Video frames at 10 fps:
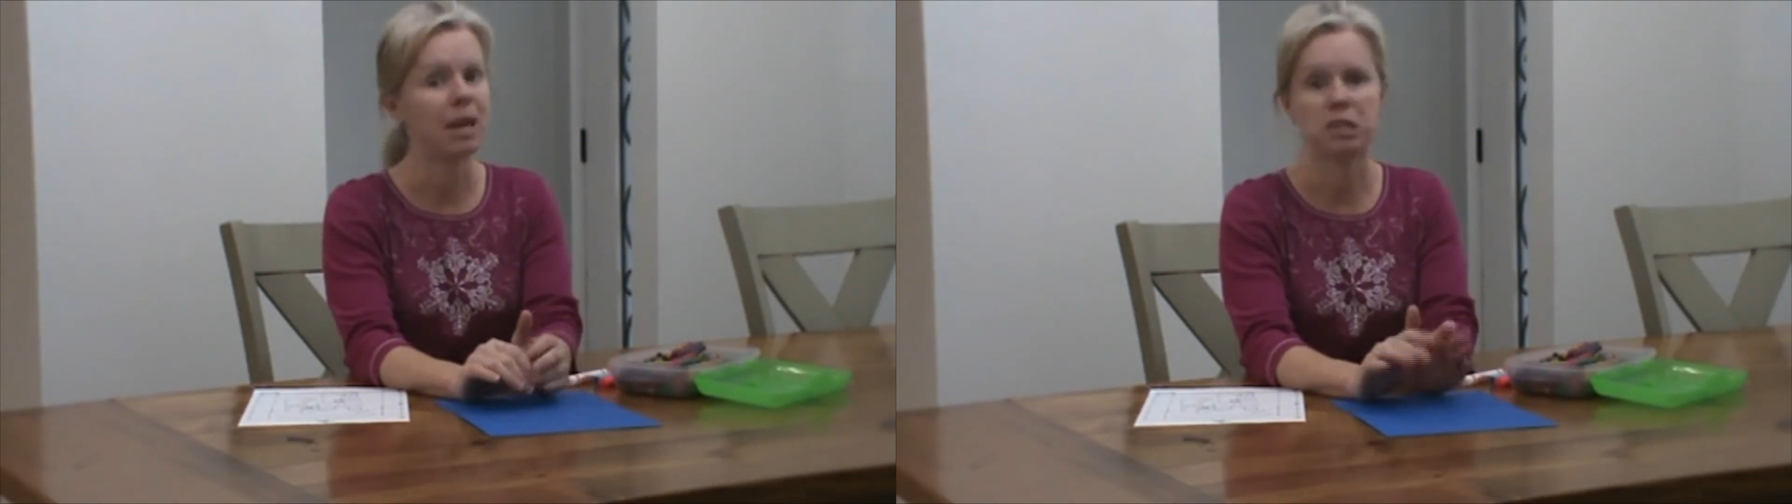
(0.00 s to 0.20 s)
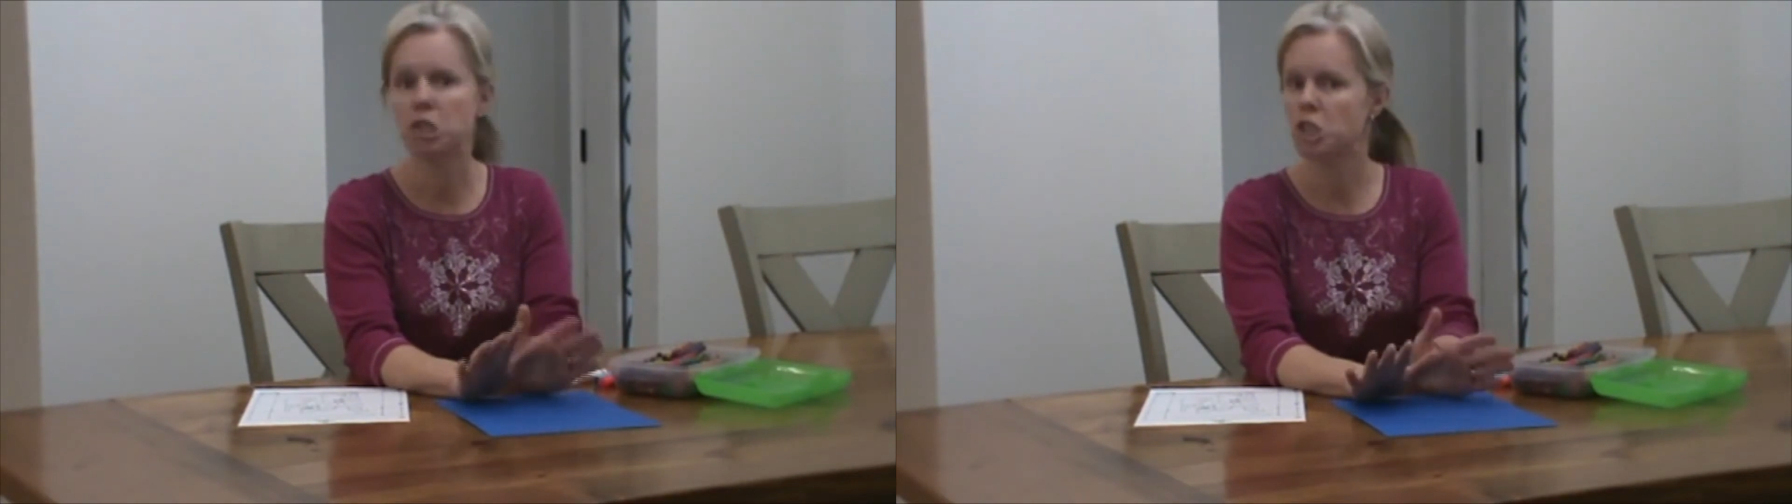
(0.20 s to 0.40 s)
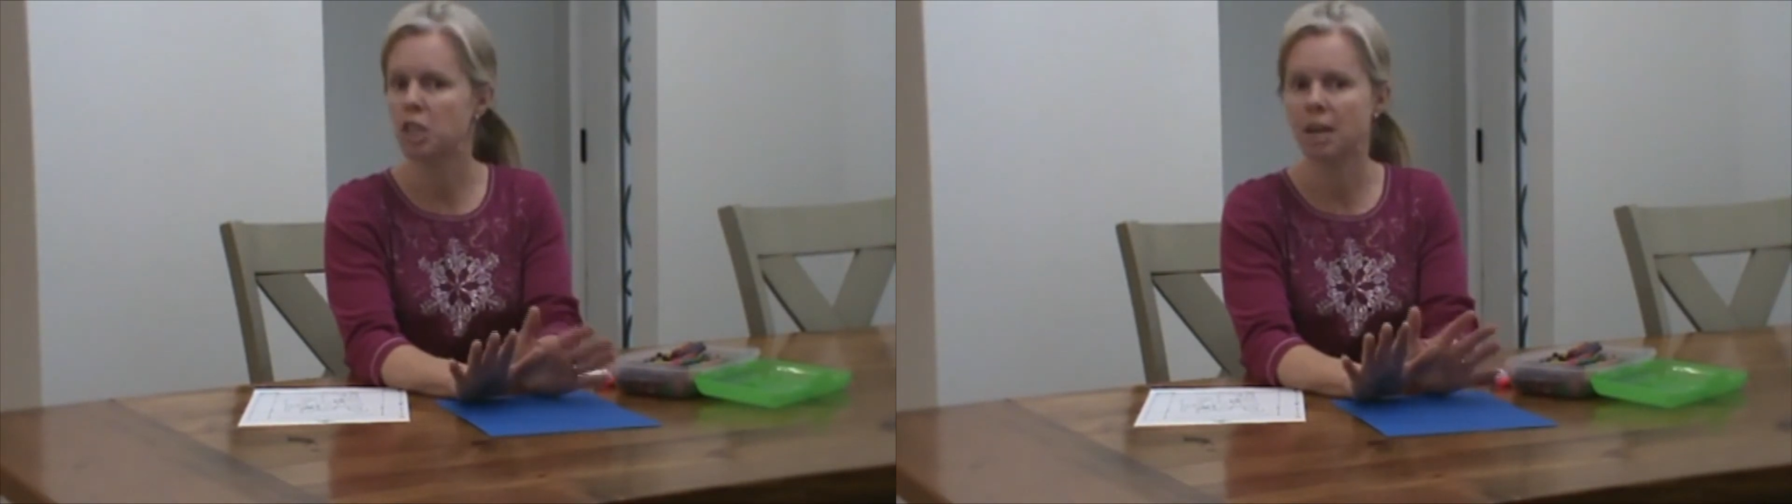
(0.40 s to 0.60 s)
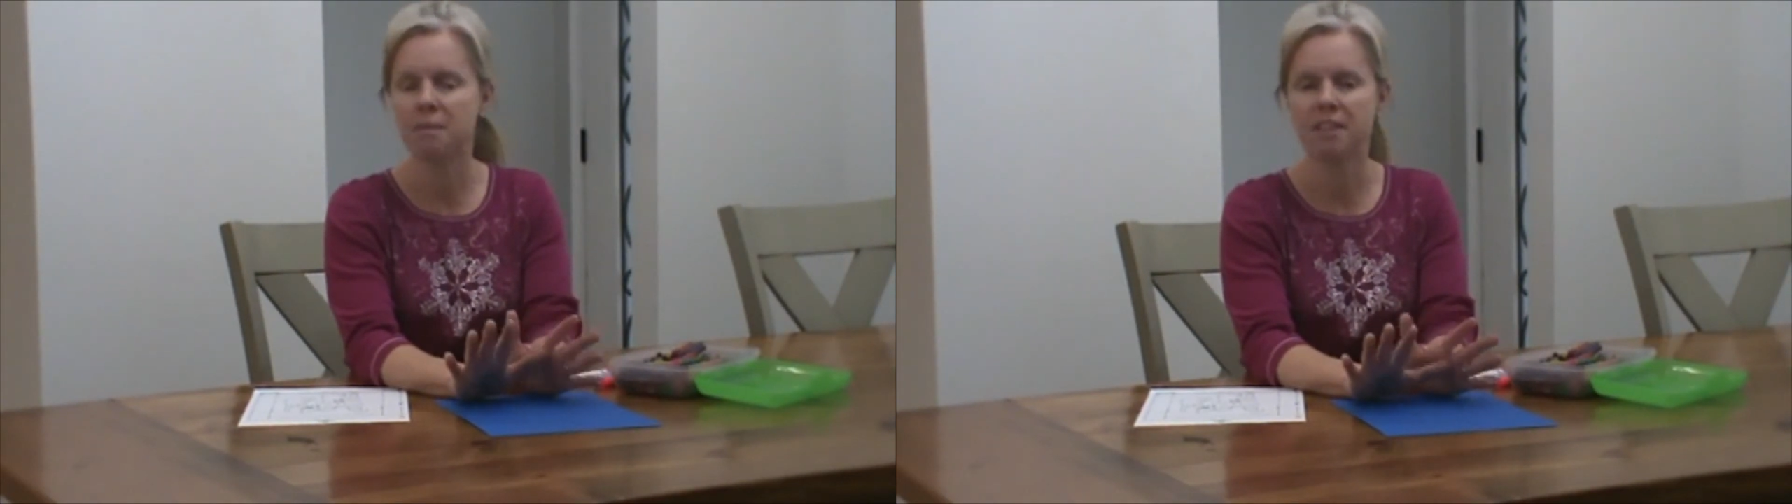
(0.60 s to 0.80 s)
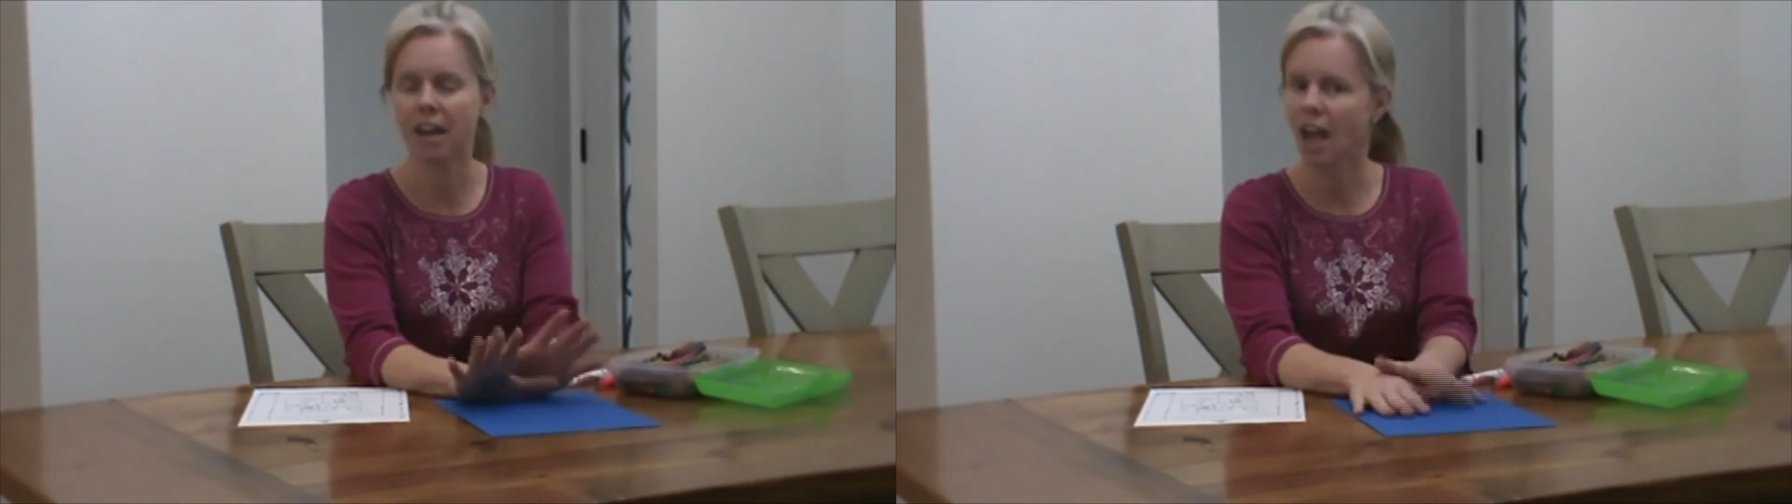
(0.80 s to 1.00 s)
it's just going to
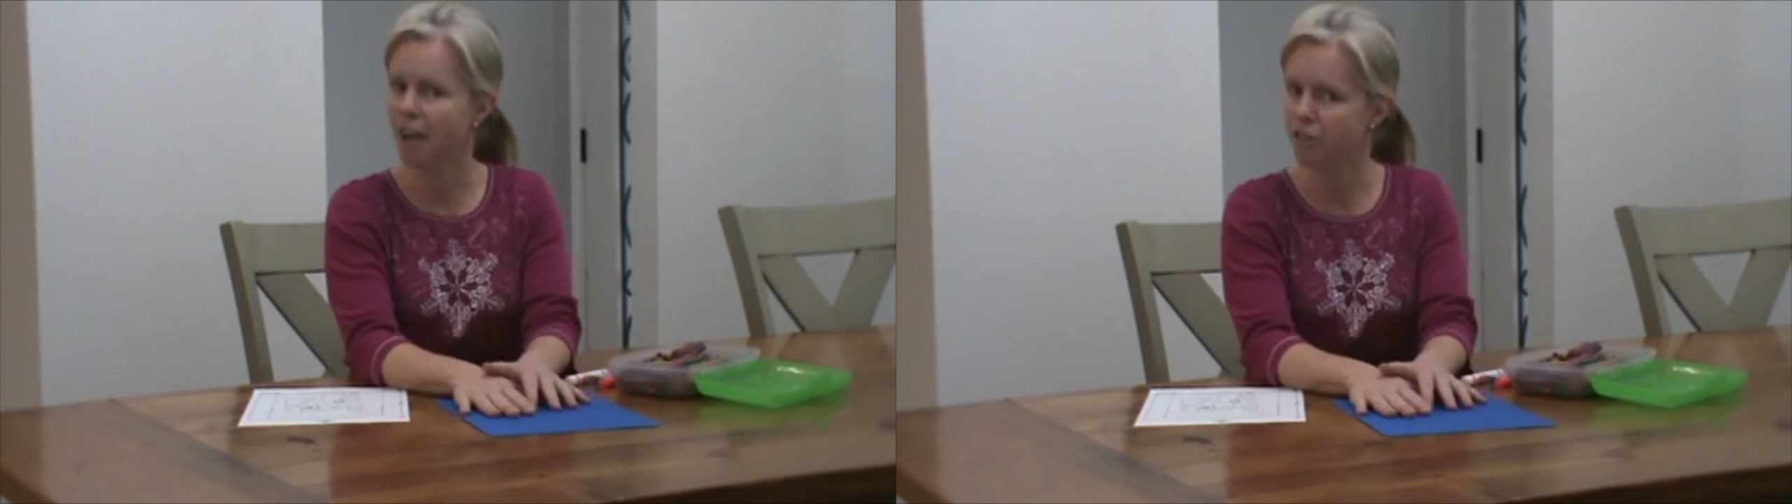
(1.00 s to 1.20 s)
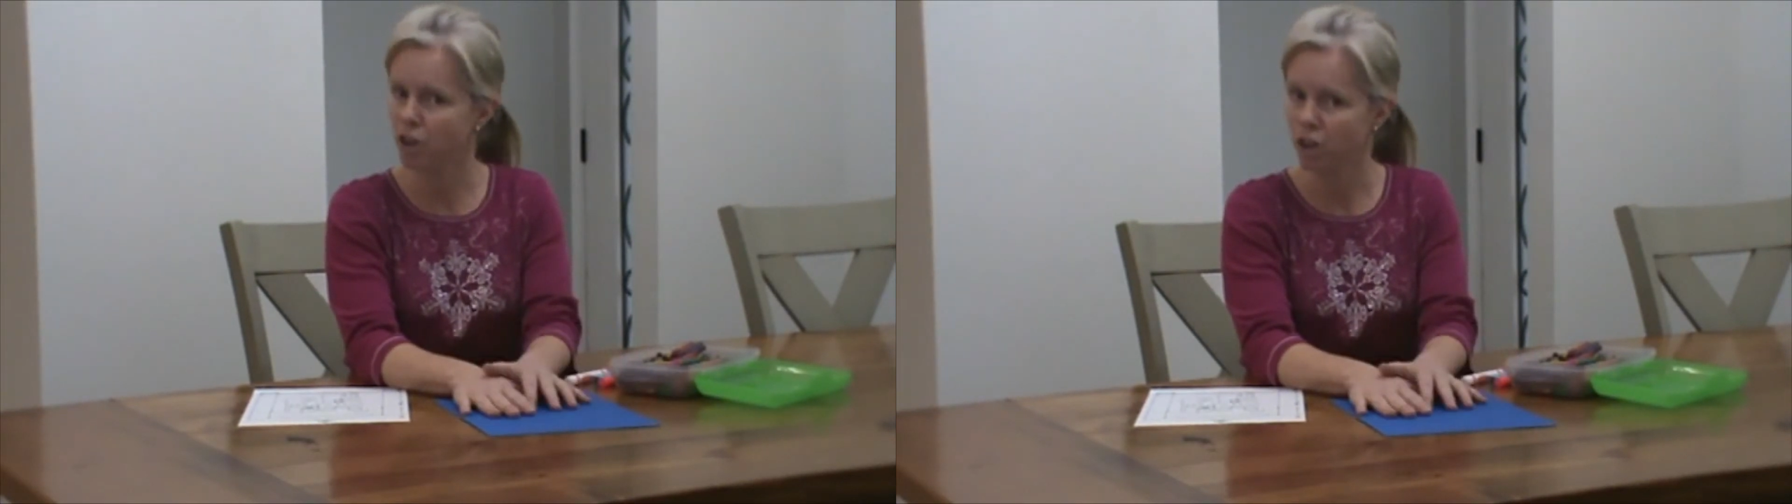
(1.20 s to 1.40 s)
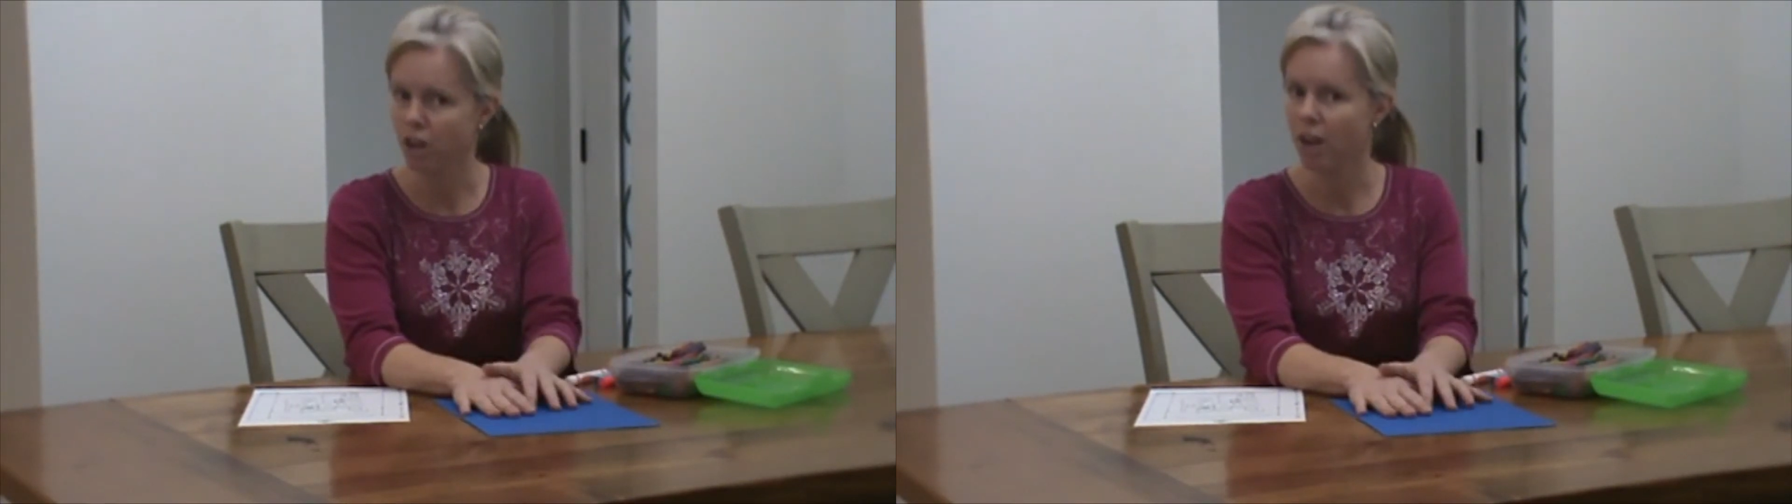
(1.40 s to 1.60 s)
be the cover